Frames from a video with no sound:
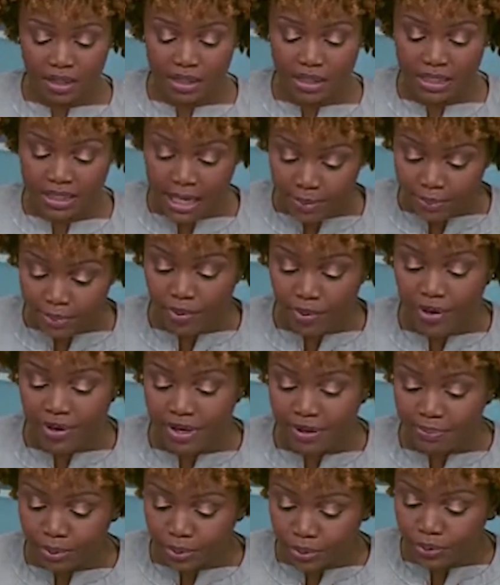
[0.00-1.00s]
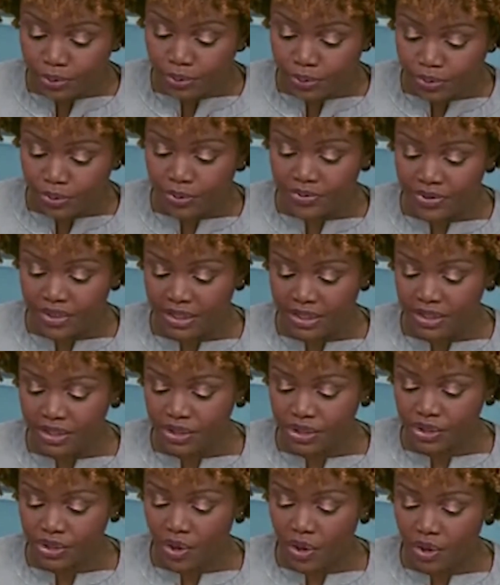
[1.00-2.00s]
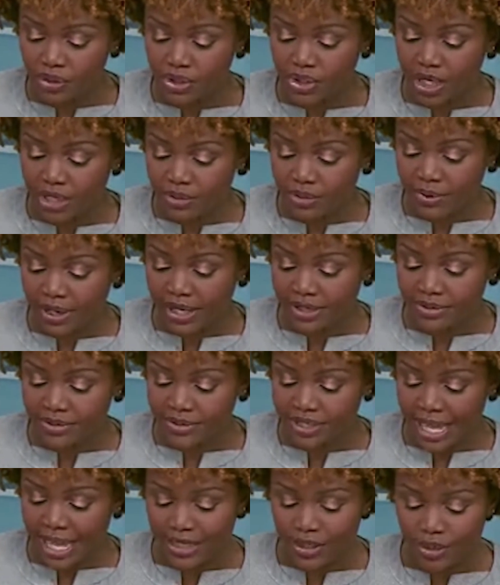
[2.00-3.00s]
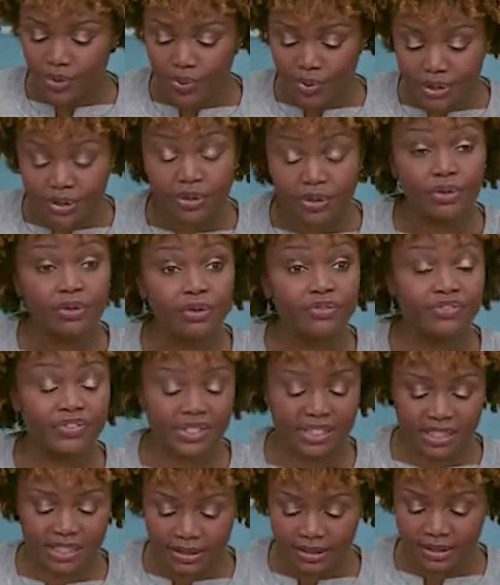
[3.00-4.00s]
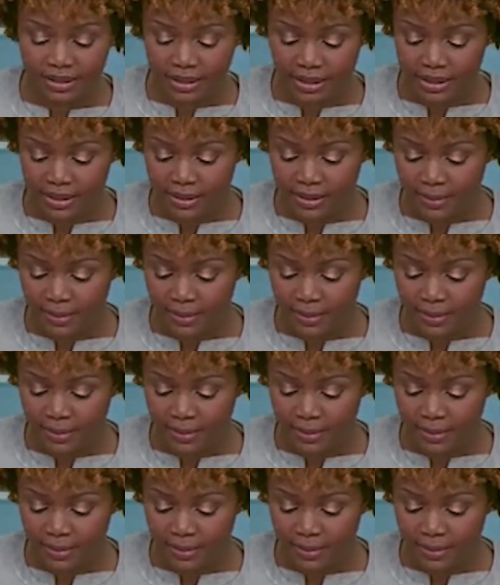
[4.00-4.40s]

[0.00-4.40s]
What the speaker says: temporary blue roofs and installed generators at critical facilities.